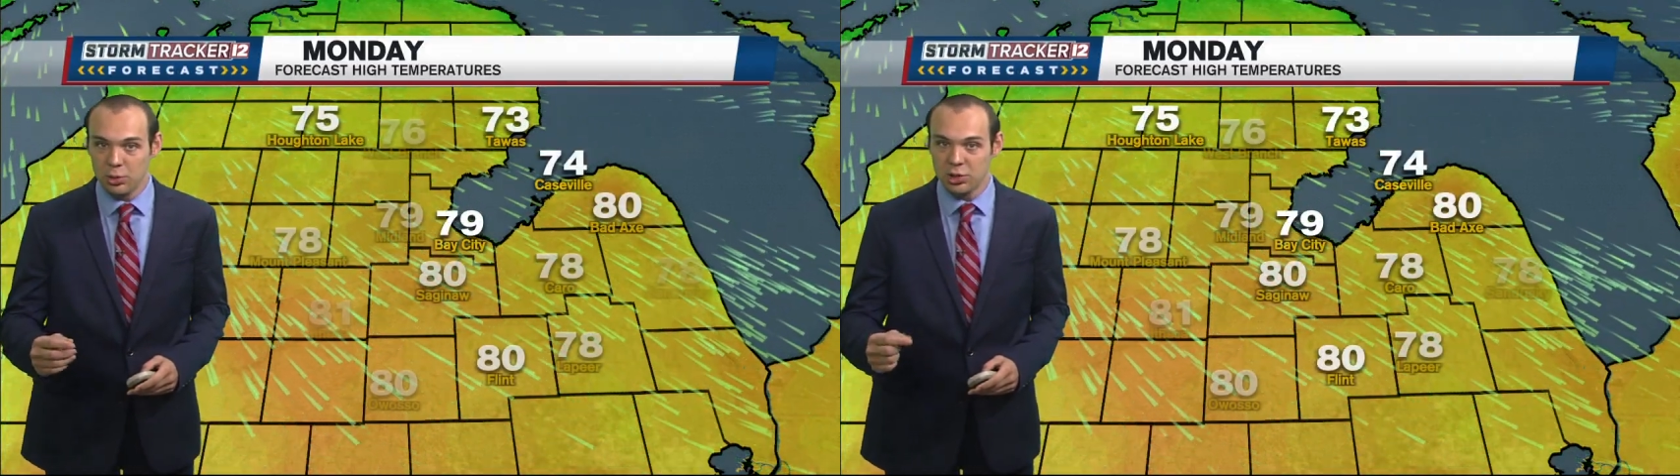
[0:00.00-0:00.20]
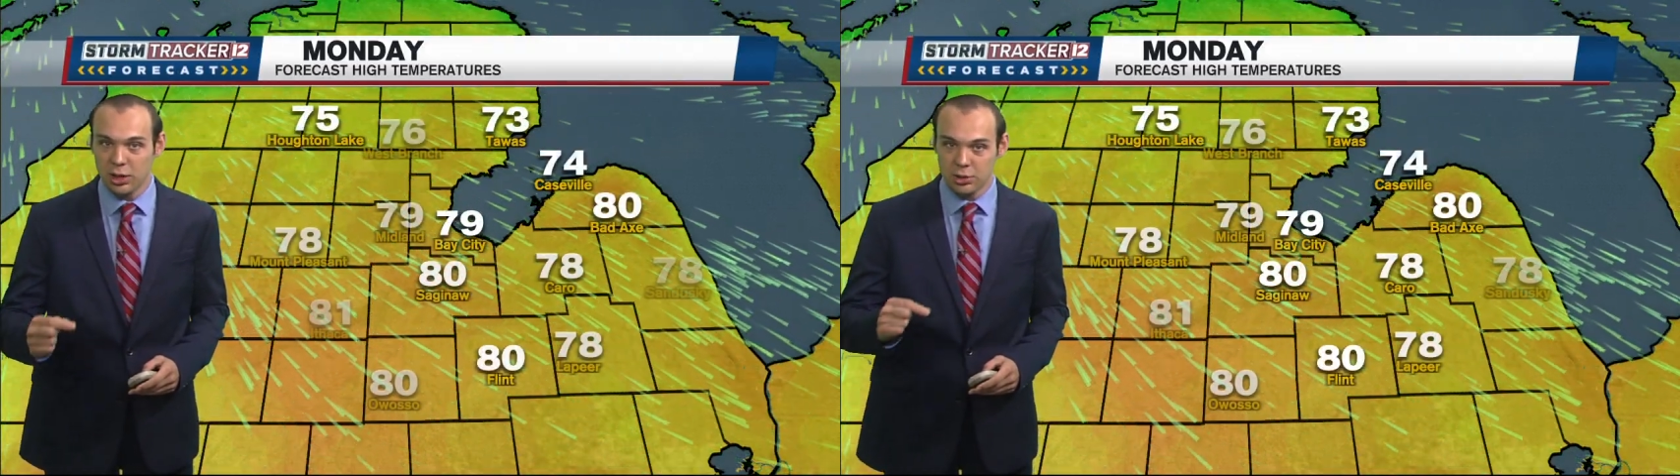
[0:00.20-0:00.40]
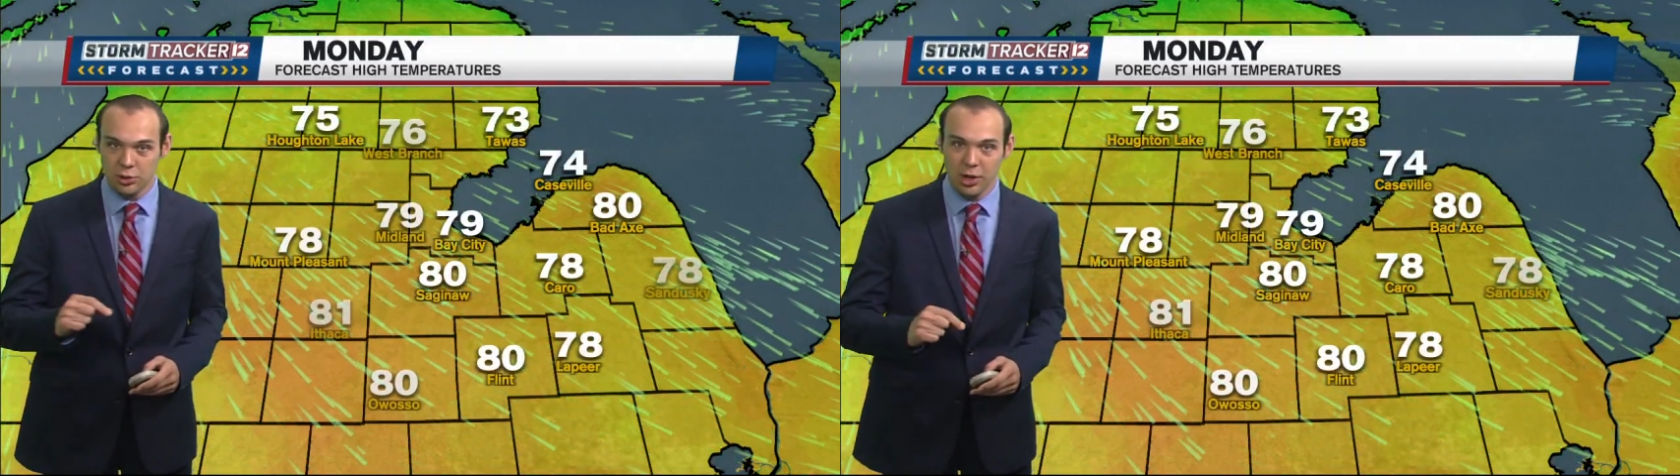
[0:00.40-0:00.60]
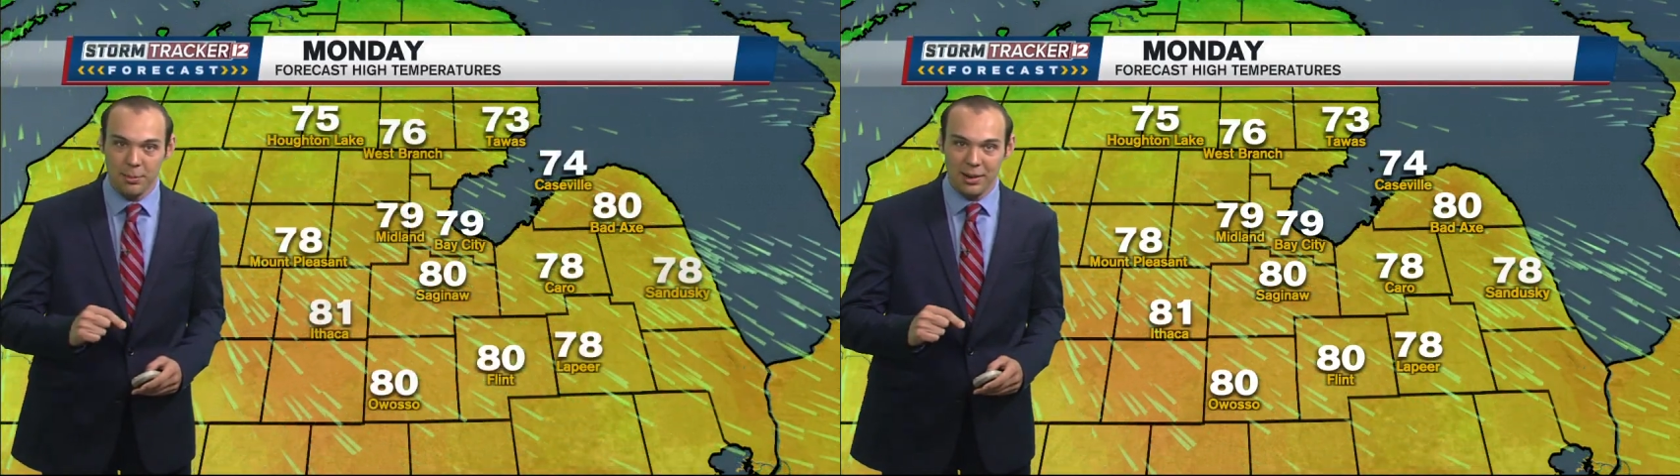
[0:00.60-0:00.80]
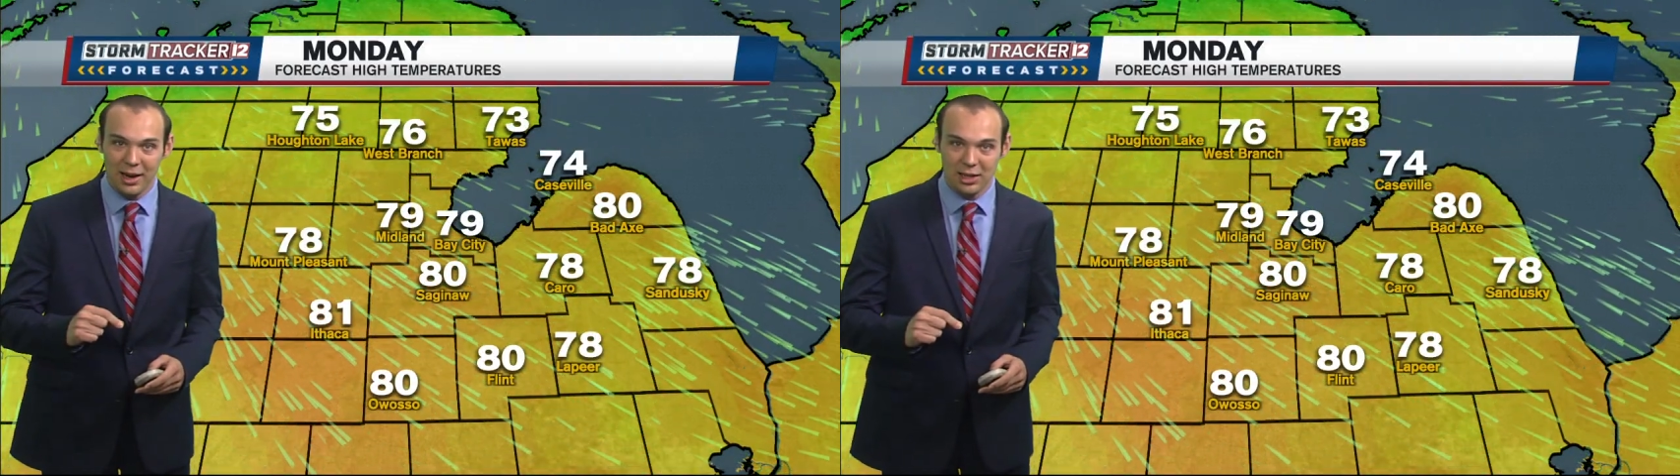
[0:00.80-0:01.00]
We start to
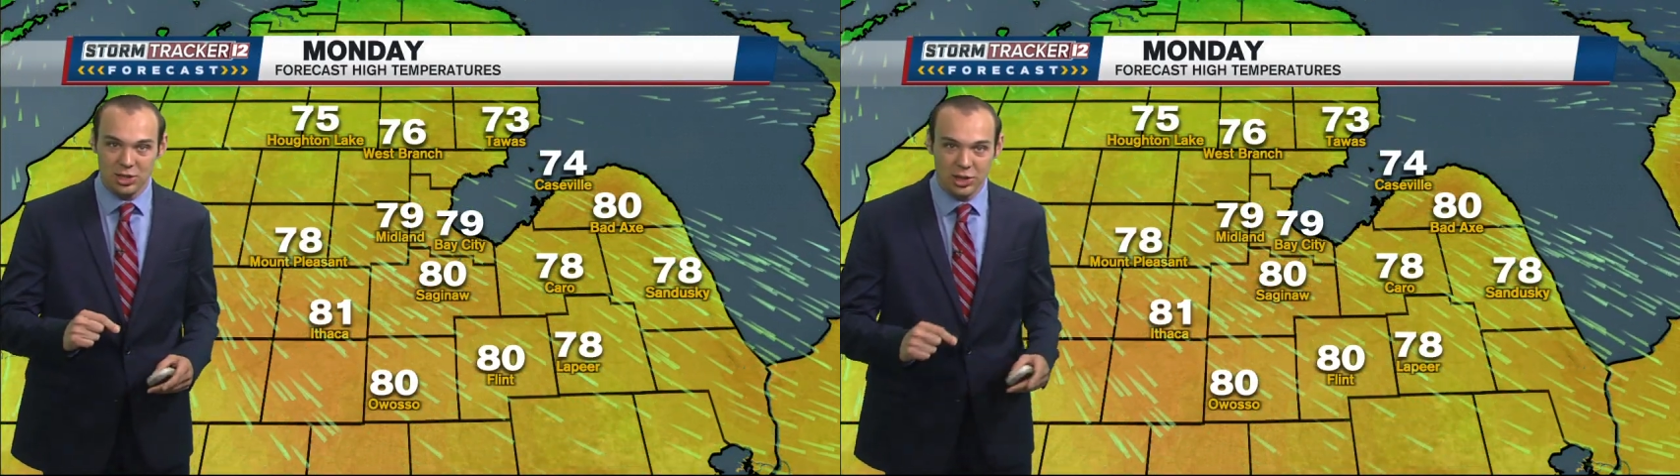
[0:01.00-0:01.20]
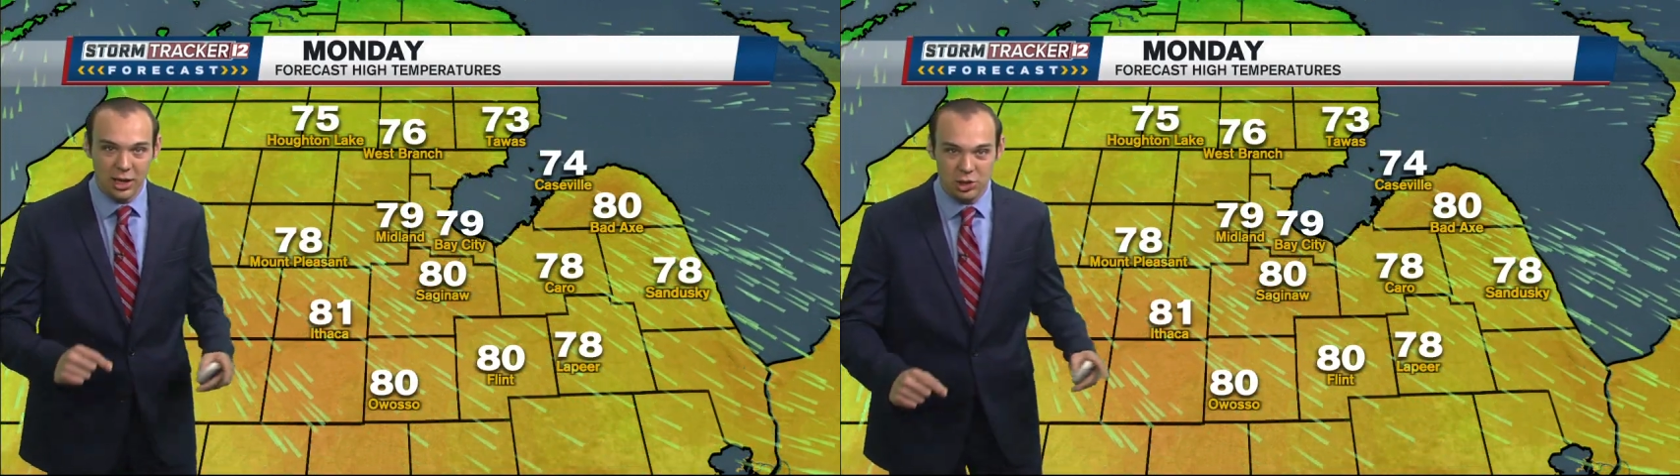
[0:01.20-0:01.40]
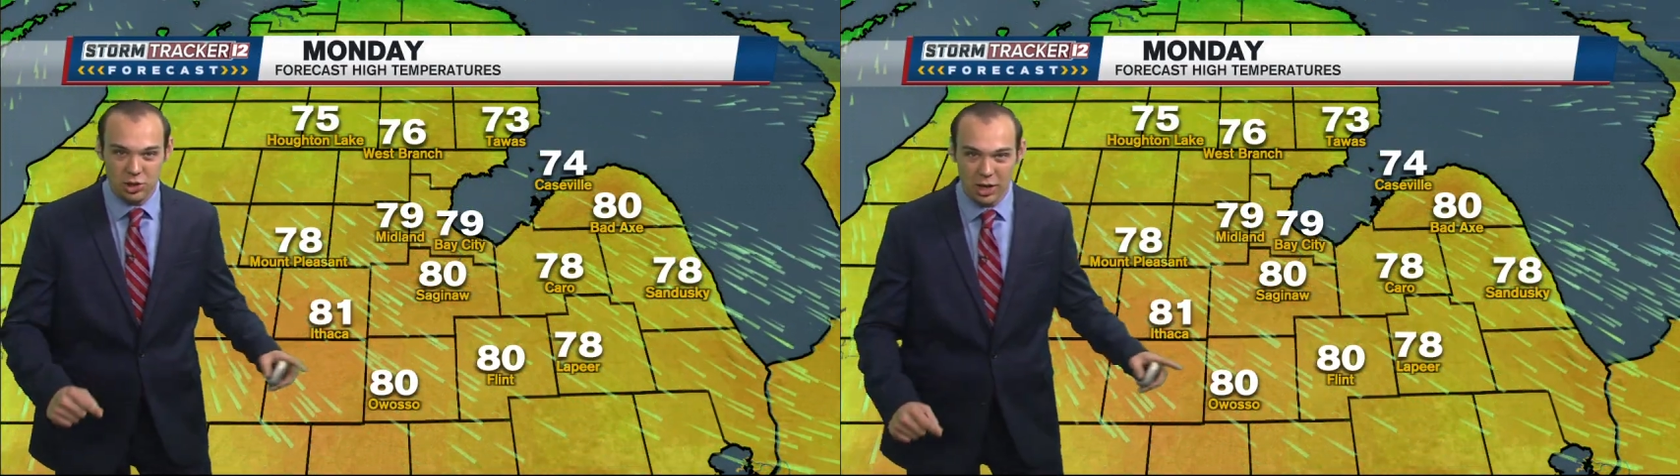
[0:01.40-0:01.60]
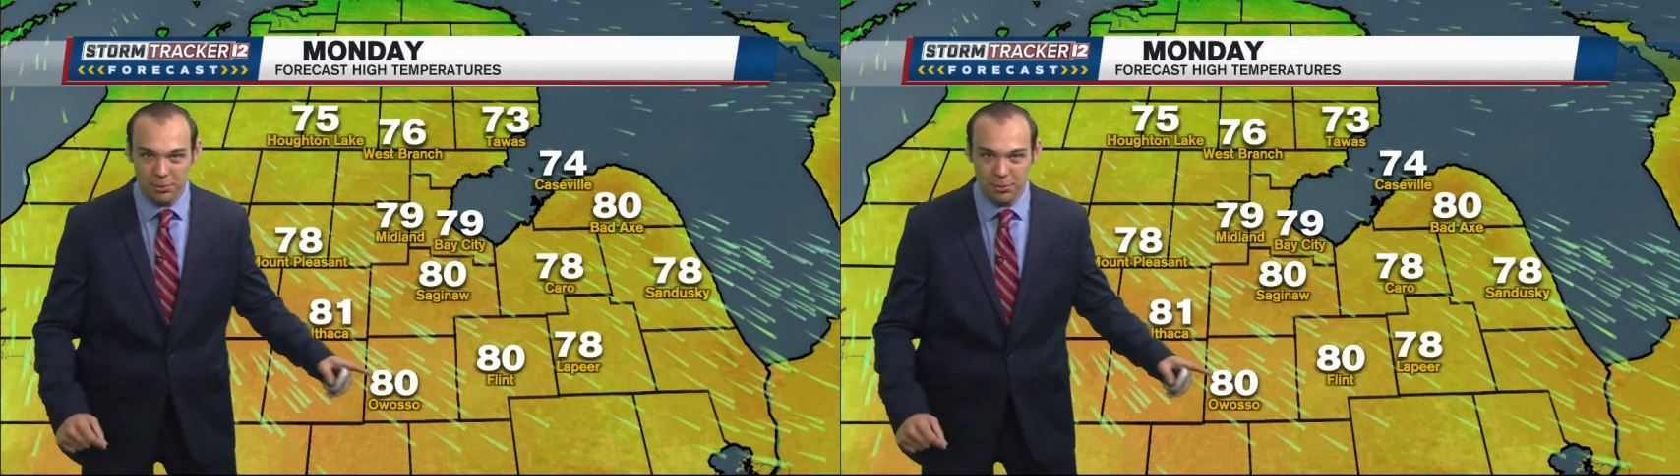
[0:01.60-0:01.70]
drop back a touch,